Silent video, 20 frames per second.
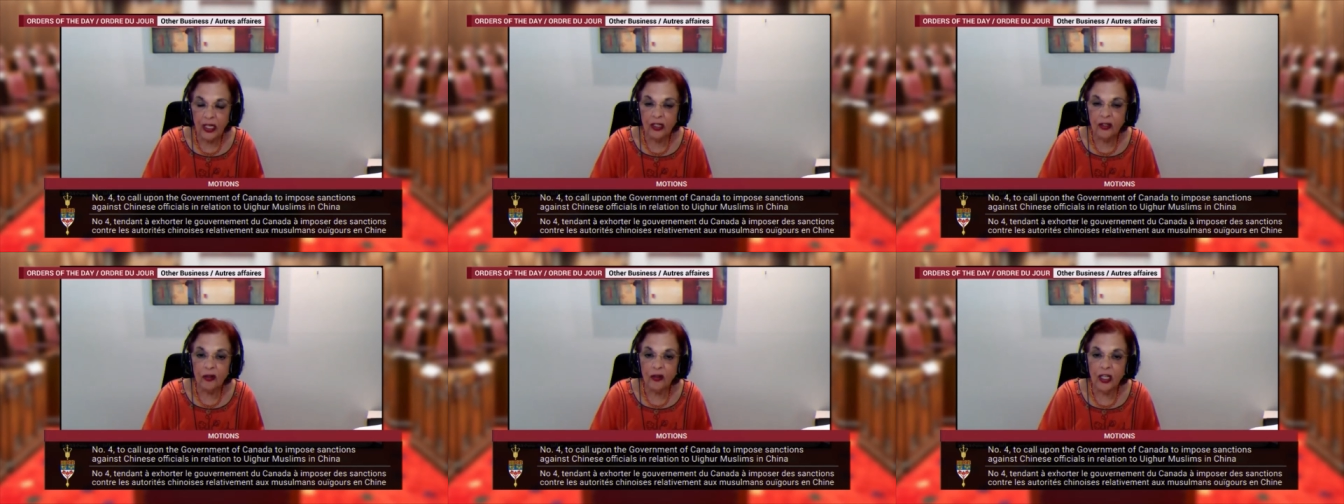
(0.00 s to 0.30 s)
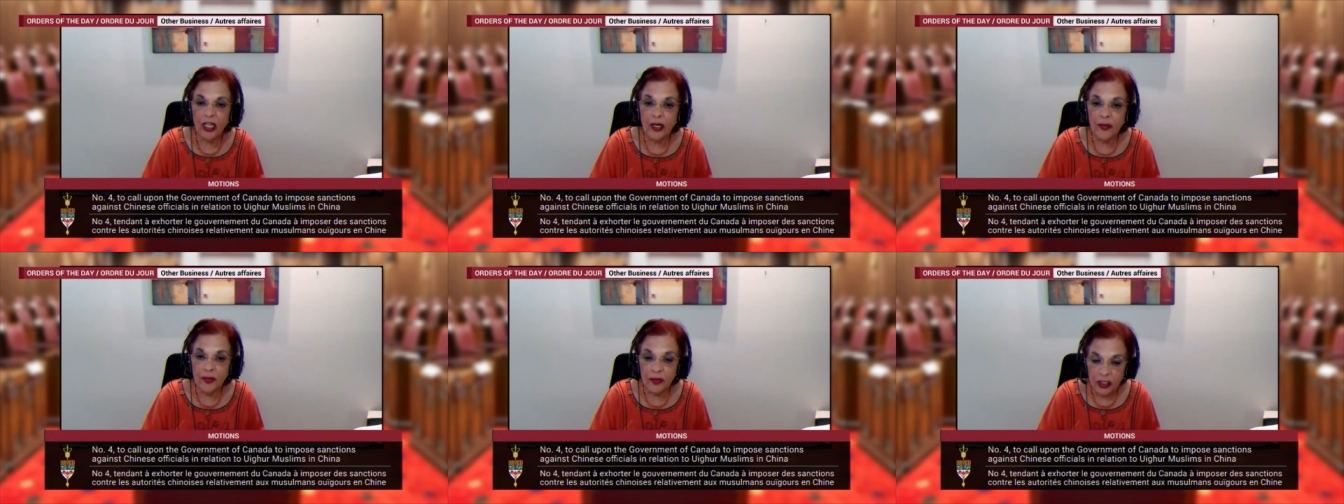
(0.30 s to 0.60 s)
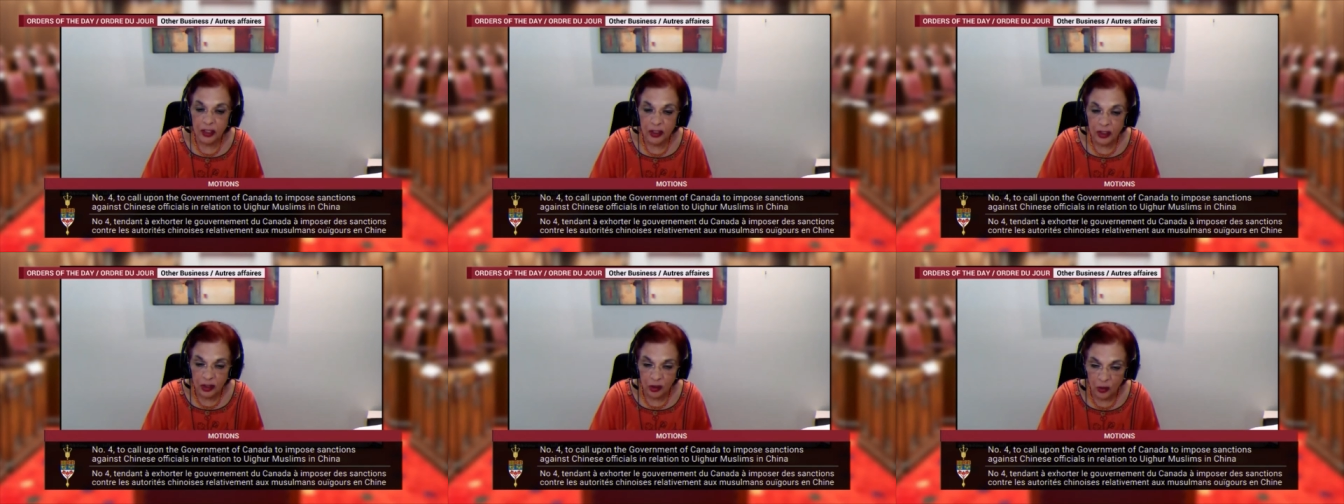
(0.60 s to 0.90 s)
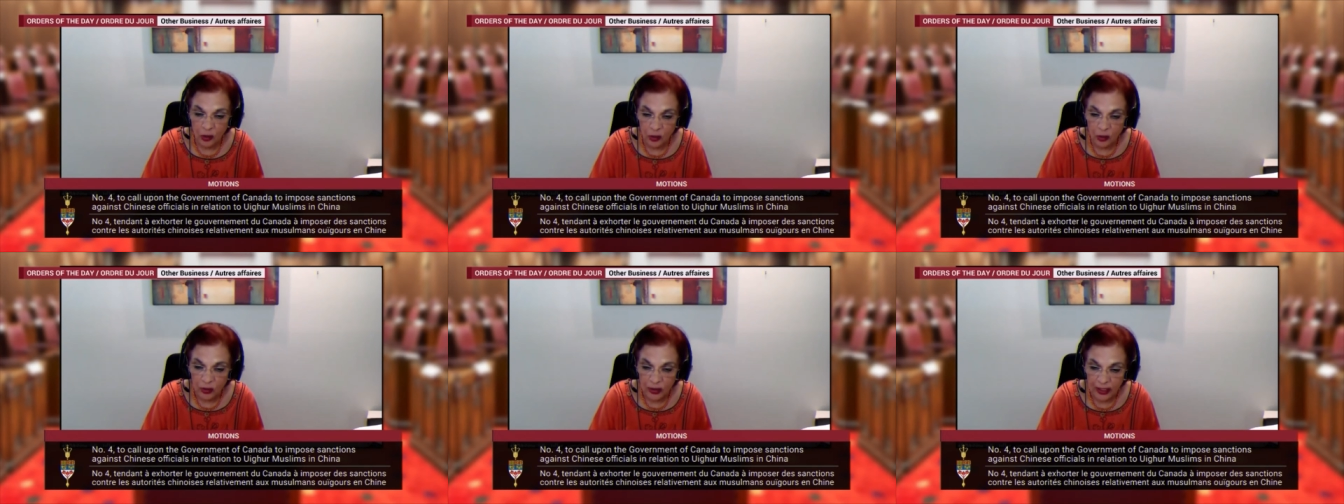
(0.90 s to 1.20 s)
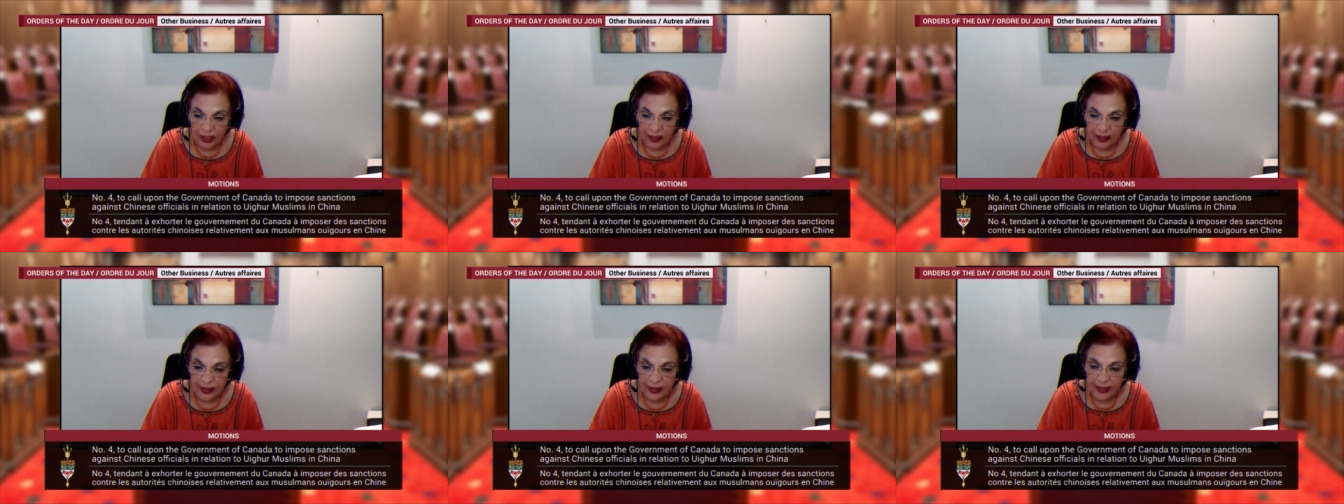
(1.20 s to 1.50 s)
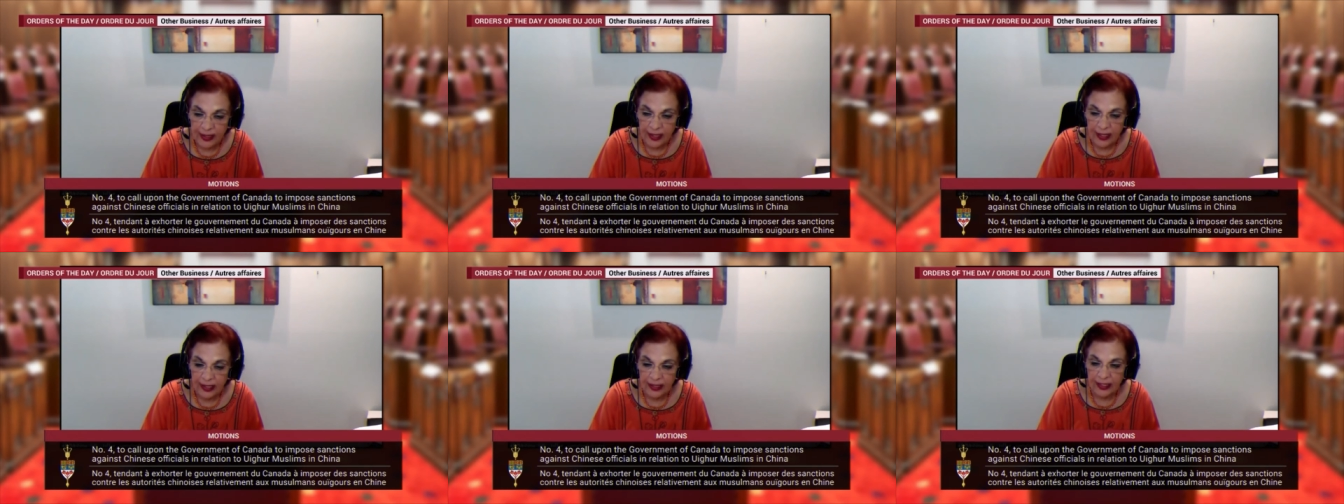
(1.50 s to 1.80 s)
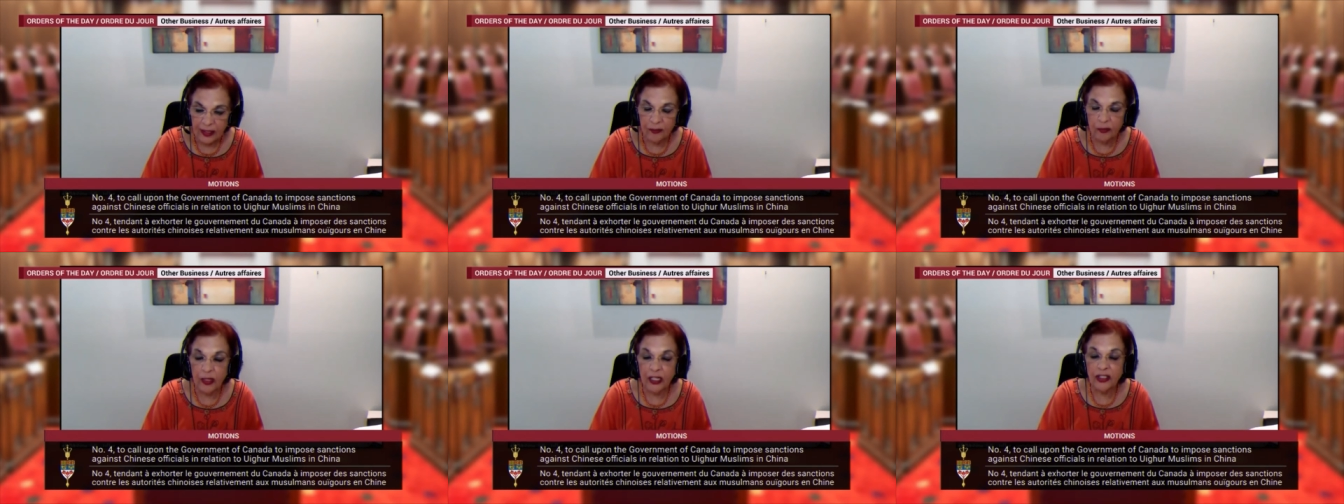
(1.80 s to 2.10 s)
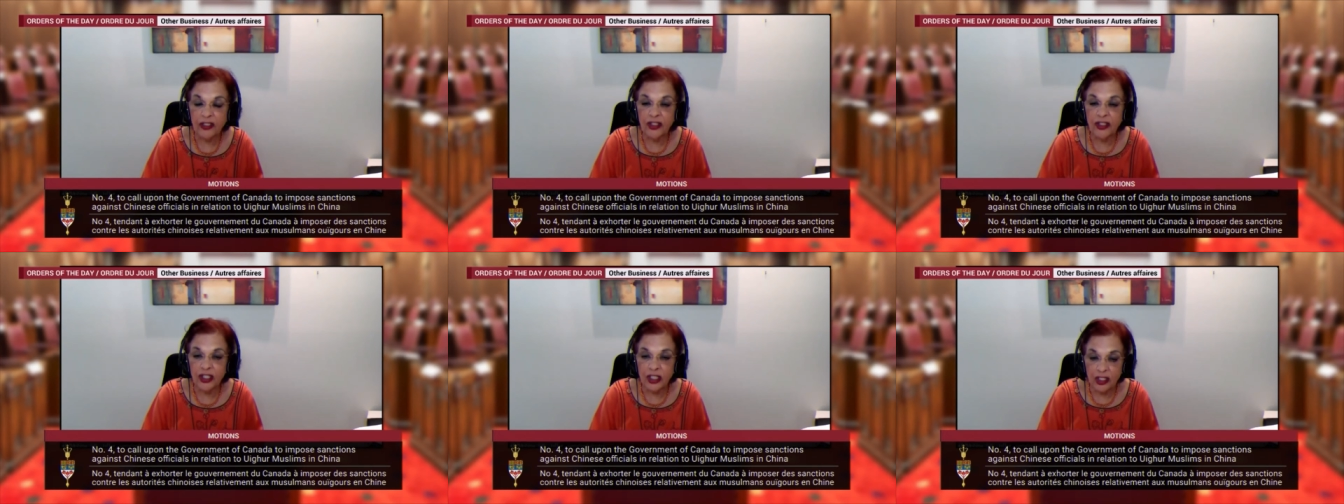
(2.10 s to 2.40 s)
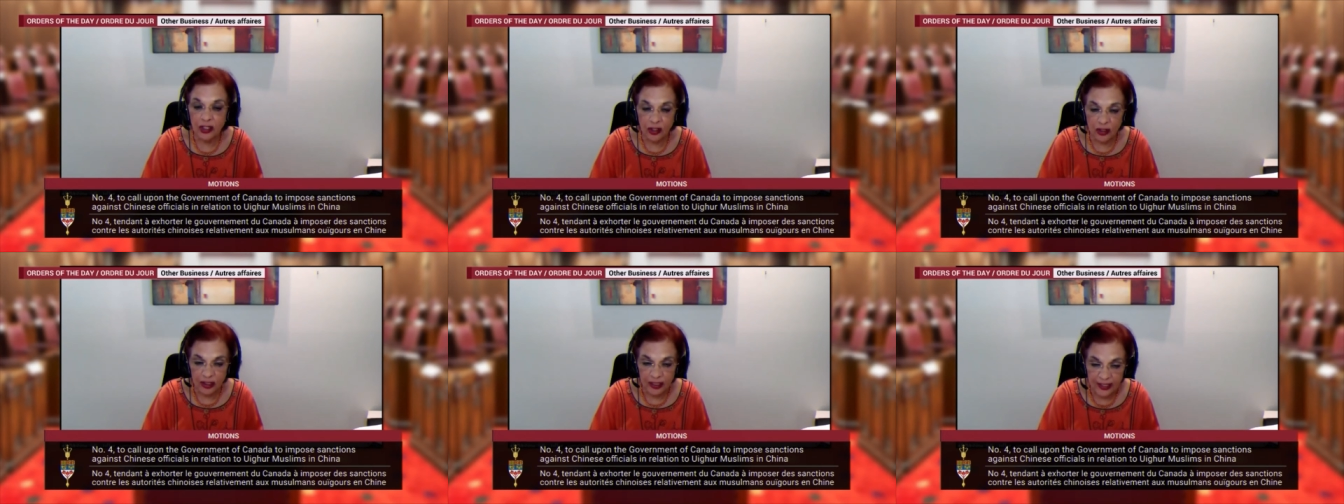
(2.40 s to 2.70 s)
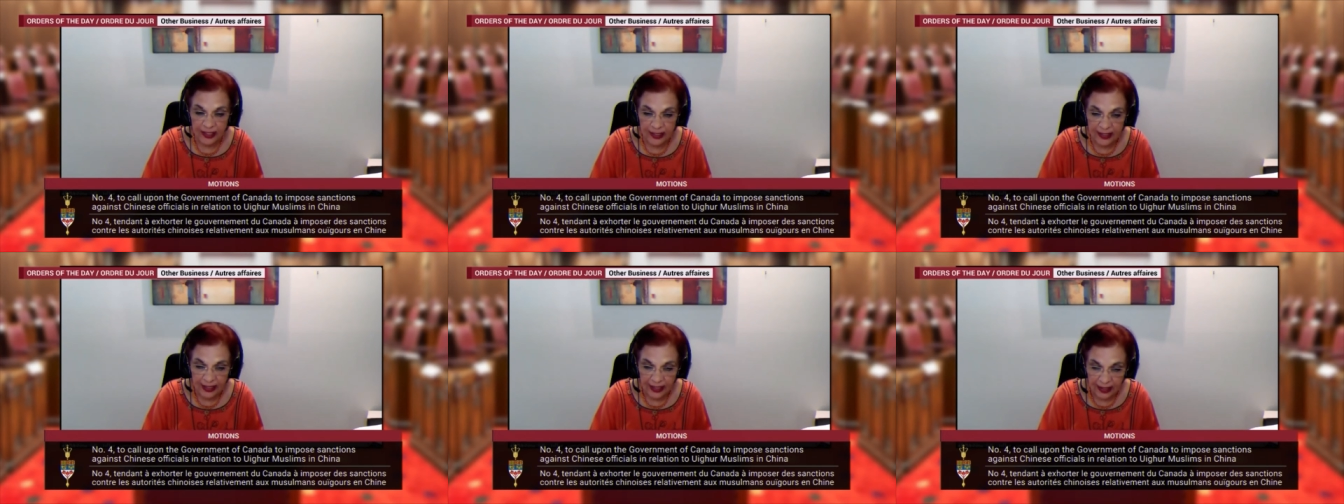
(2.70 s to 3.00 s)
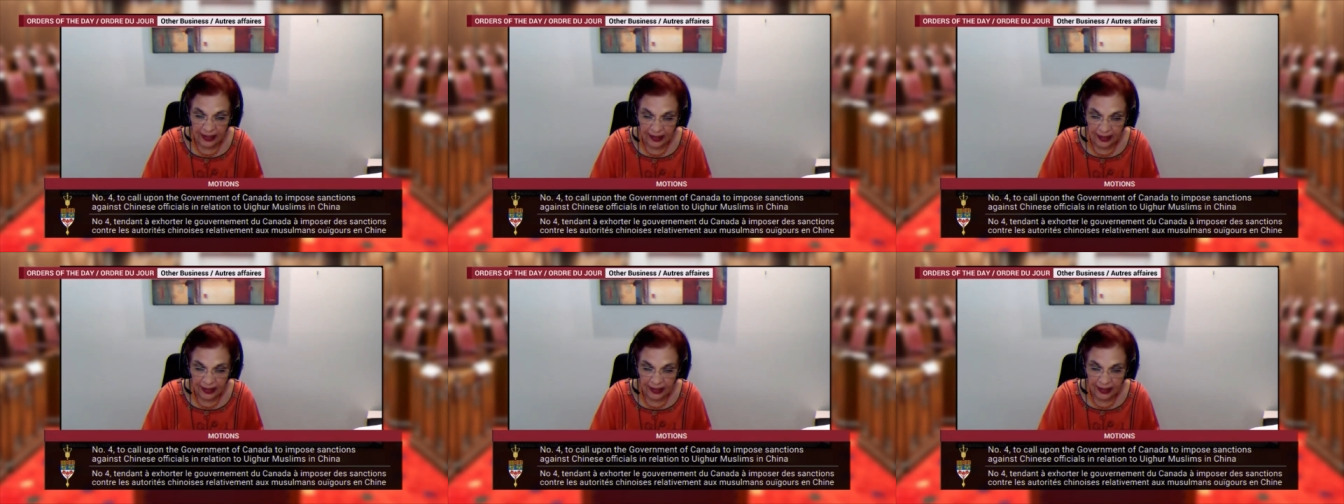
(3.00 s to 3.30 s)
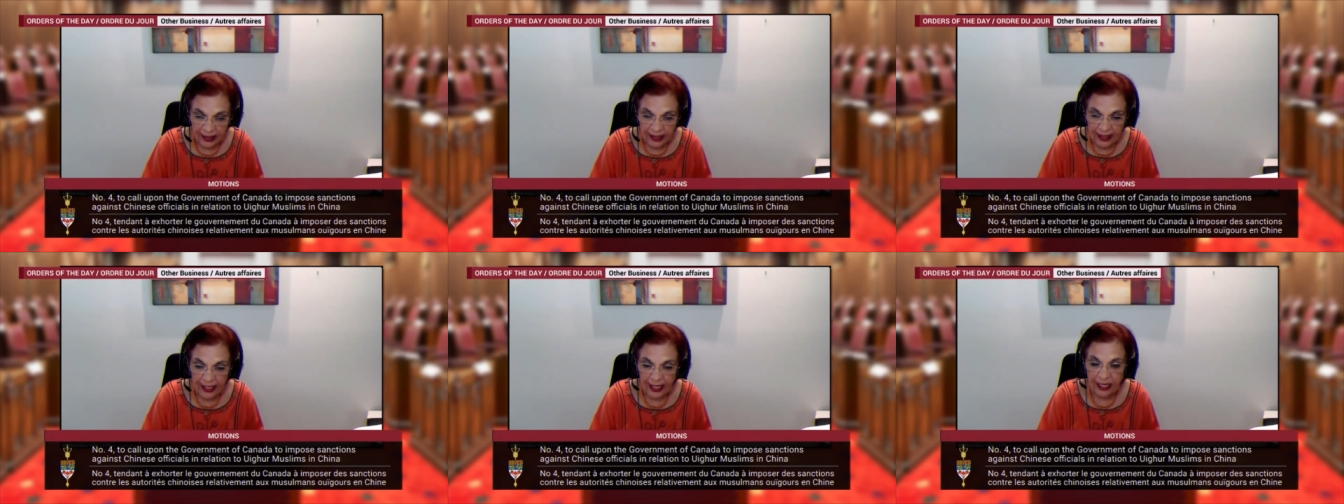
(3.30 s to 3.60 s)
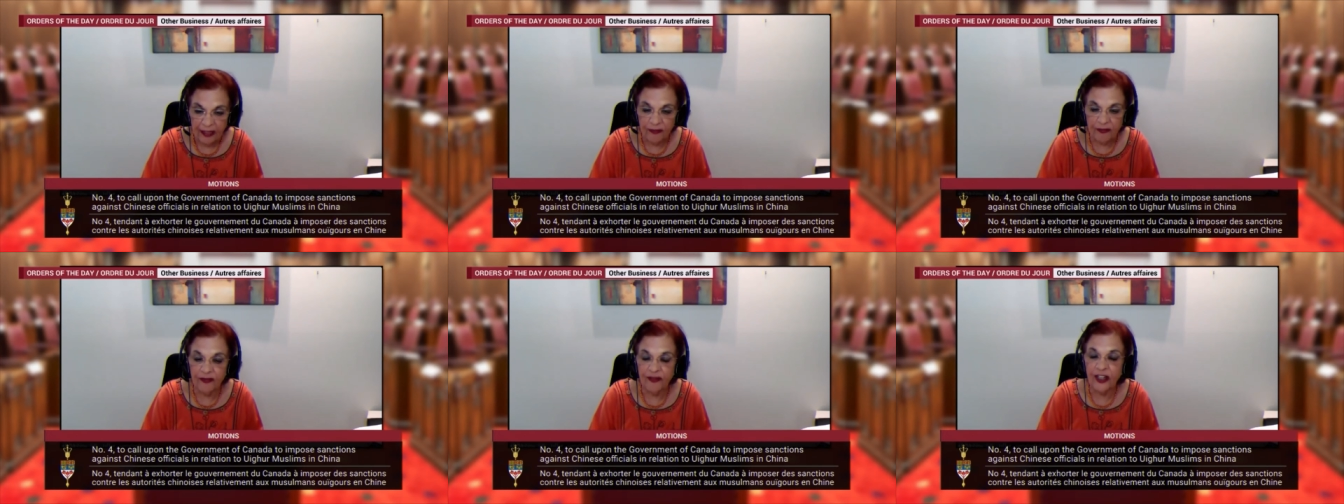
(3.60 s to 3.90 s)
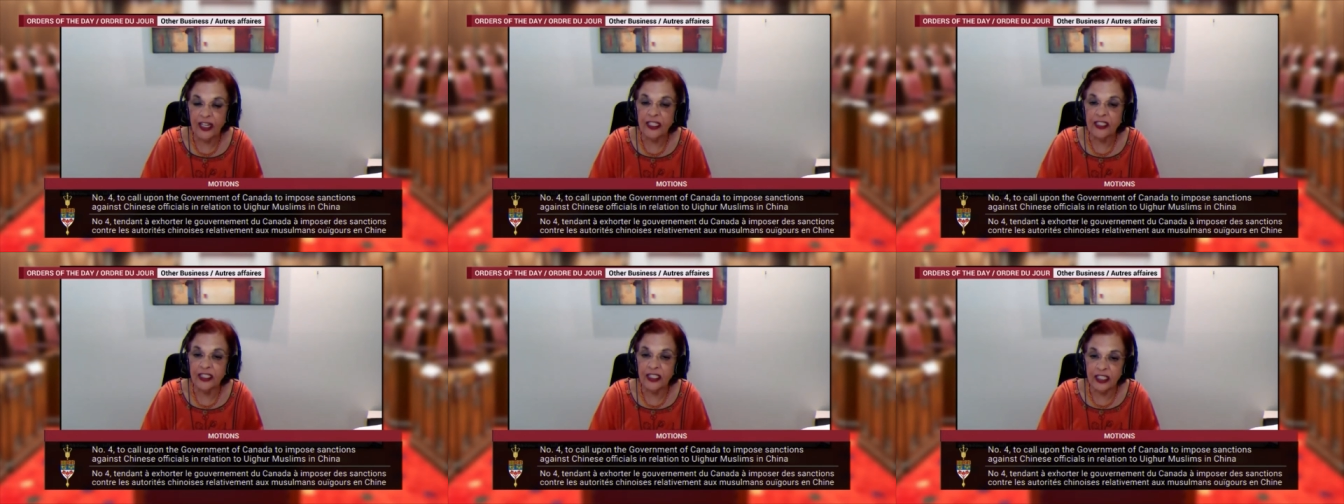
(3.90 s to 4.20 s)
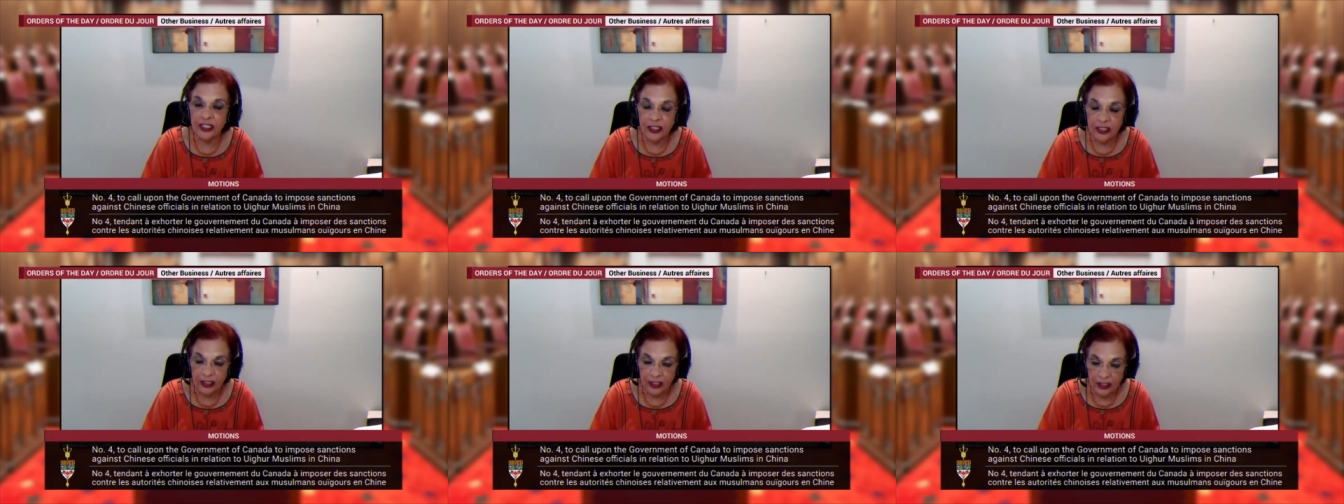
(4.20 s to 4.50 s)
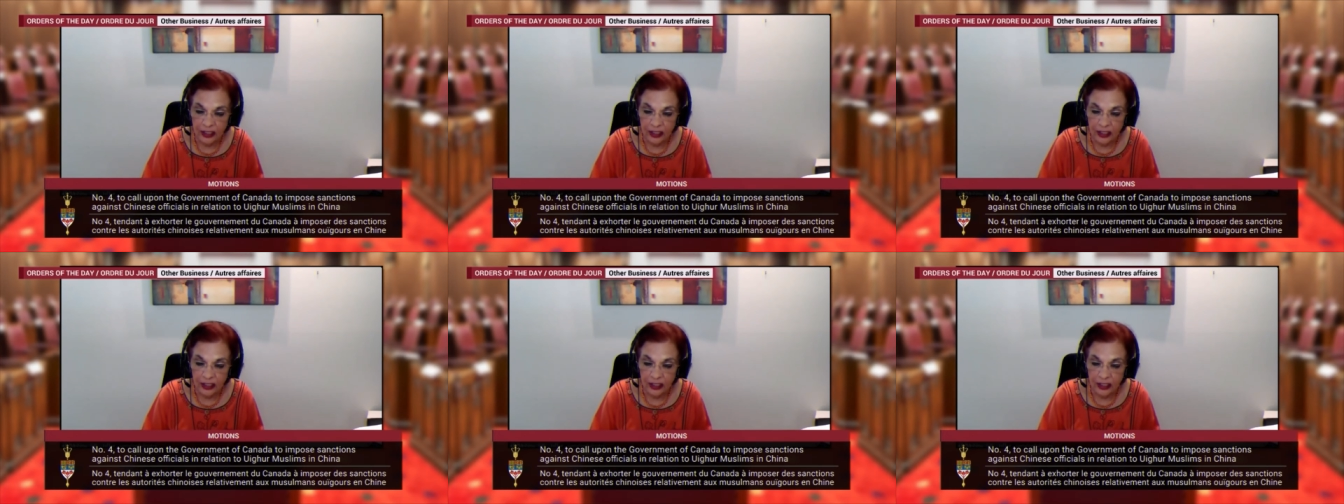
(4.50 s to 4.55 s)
Gulbahar told us that when she got sick and fainted,